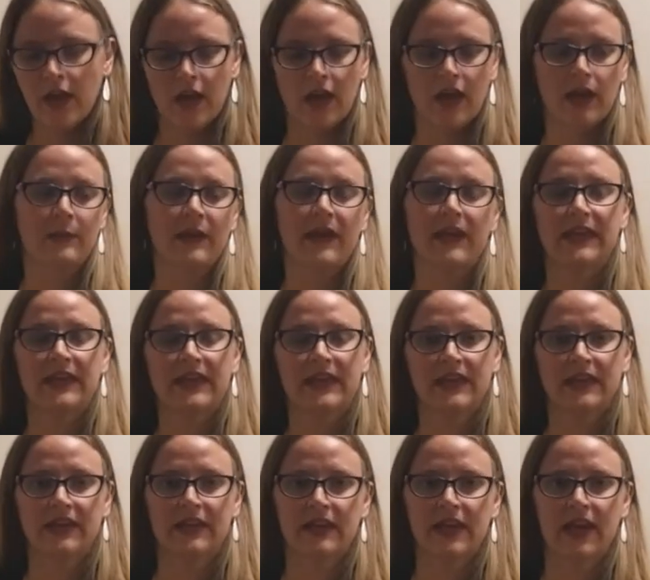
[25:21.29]
Um, and
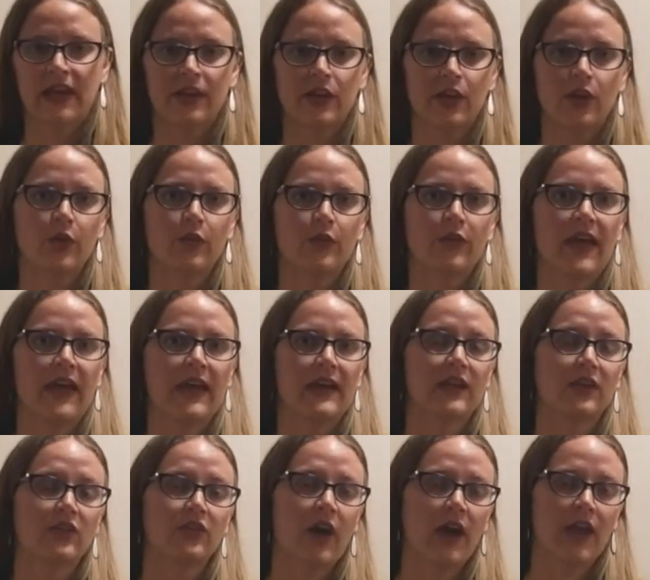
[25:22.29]
again, I know
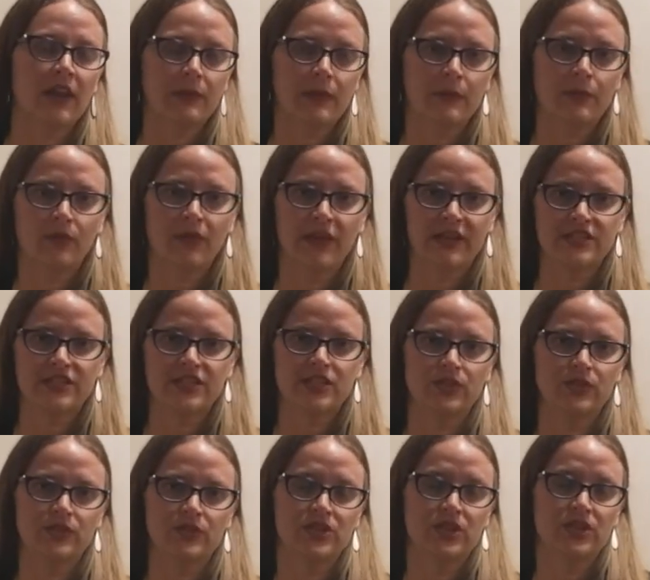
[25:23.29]
that a lot of people like to
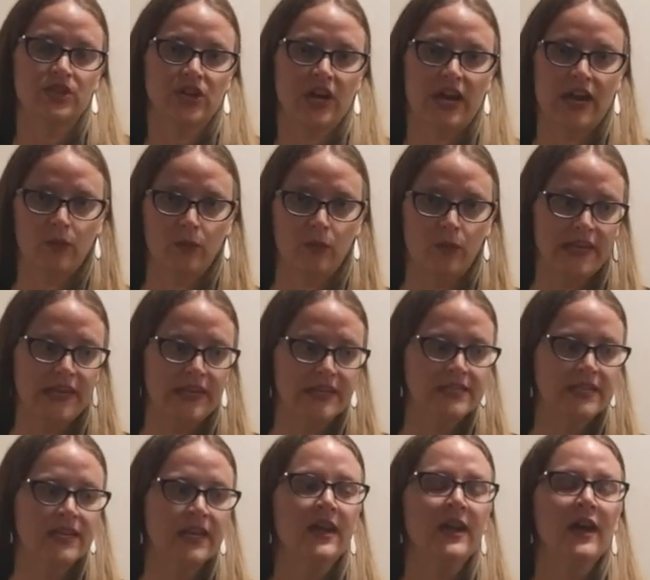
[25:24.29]
use the dried
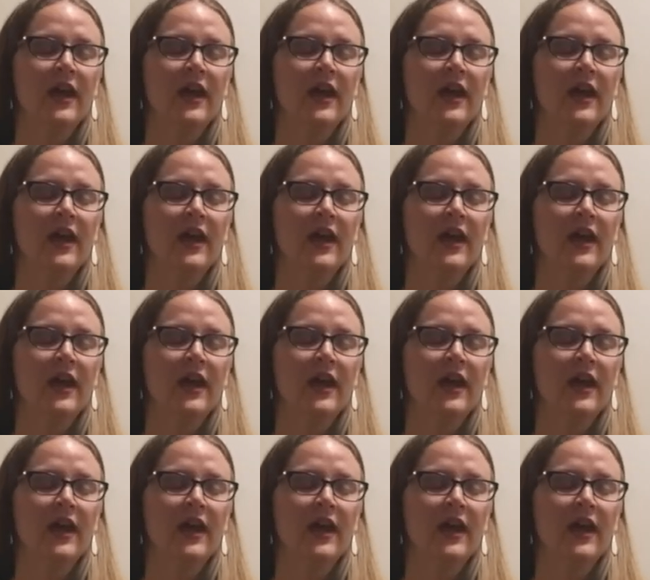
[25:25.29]
wheat.